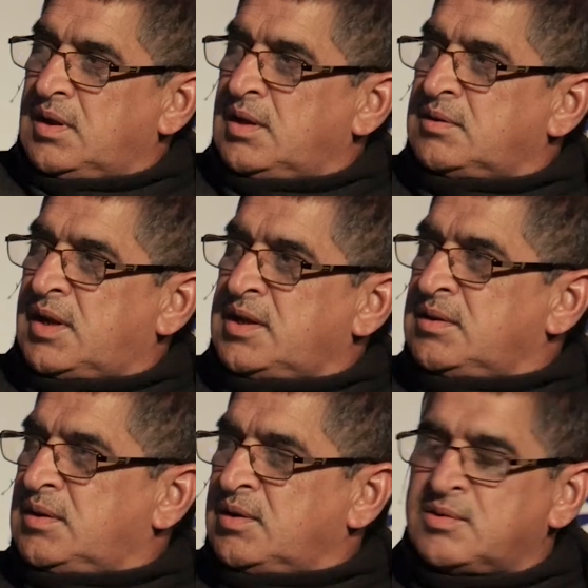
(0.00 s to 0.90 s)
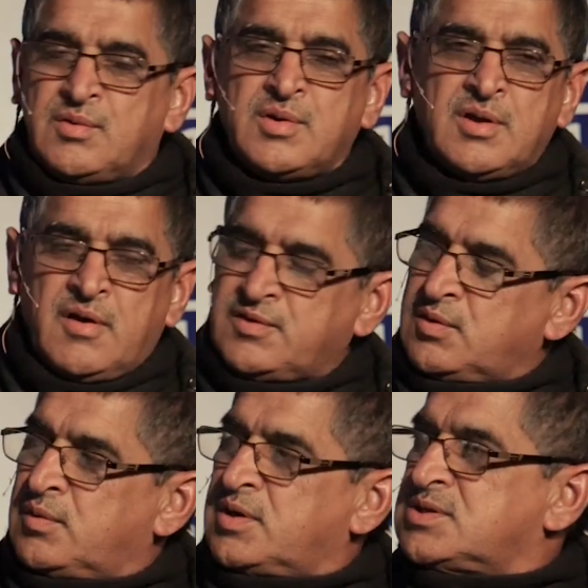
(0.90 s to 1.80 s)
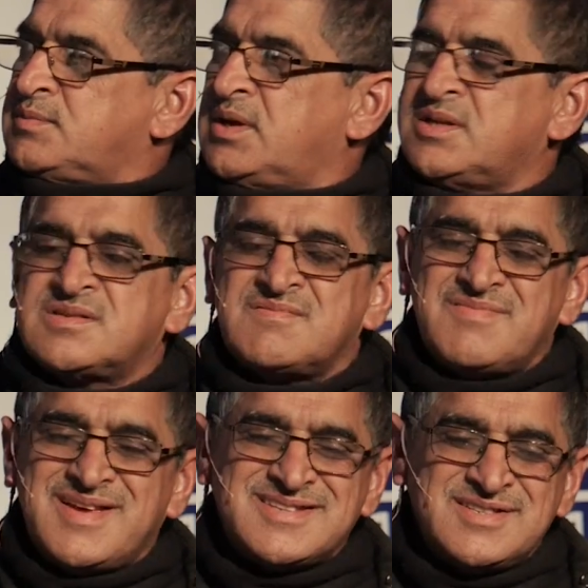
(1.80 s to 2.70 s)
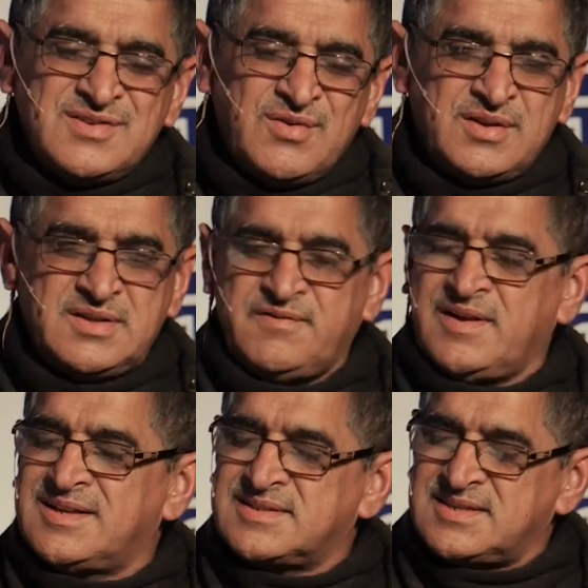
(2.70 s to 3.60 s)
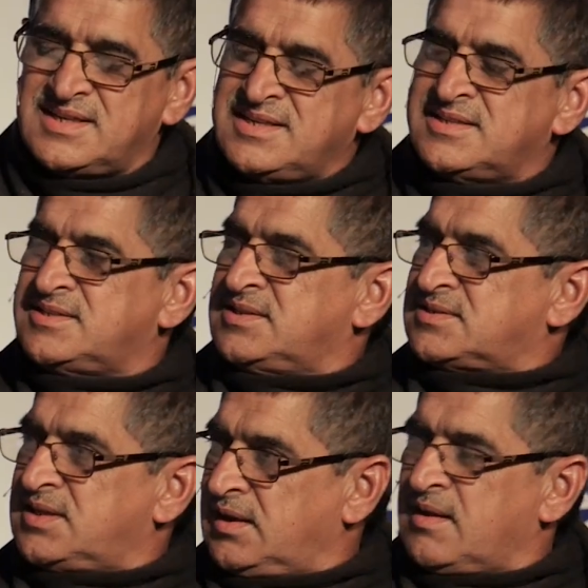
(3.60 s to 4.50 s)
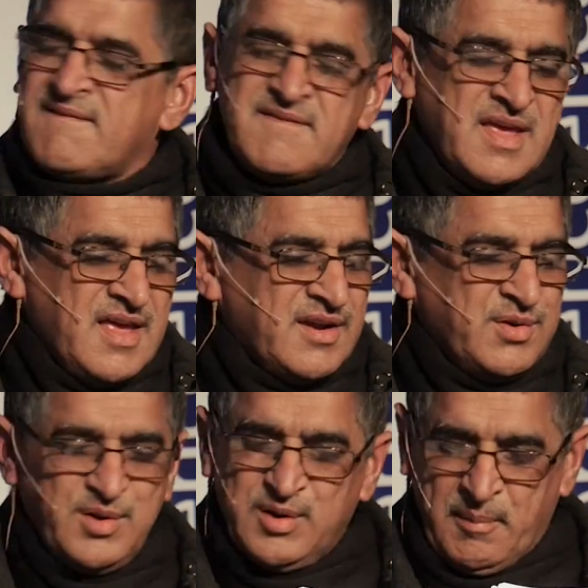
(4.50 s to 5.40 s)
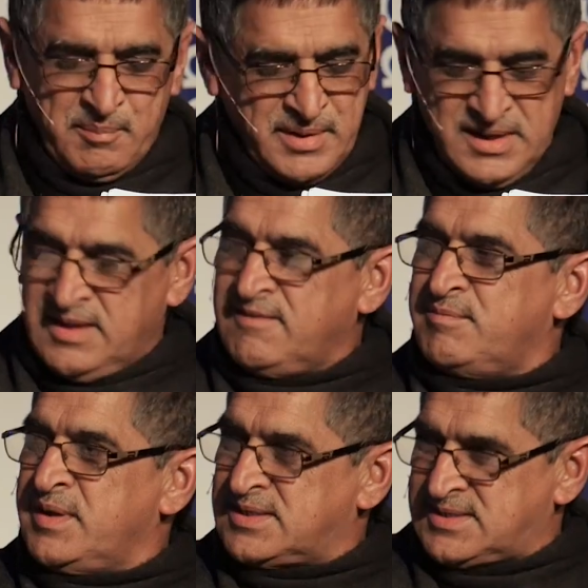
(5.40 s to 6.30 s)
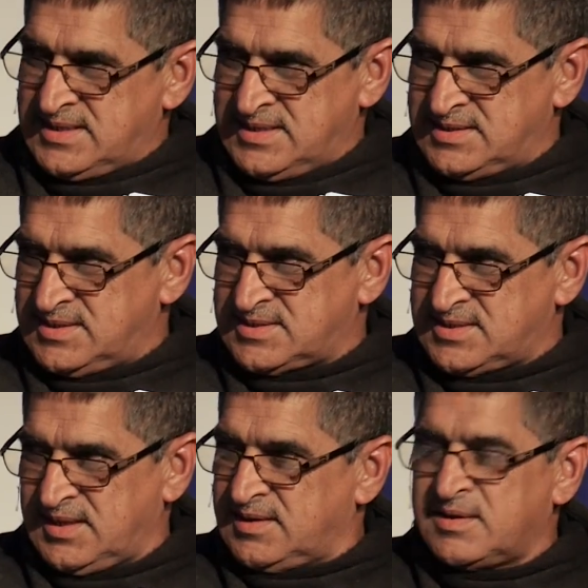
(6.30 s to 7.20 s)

And running and looking after workers' monies is not difficult. It's the easiest thing. Believe me, it's the easiest thing.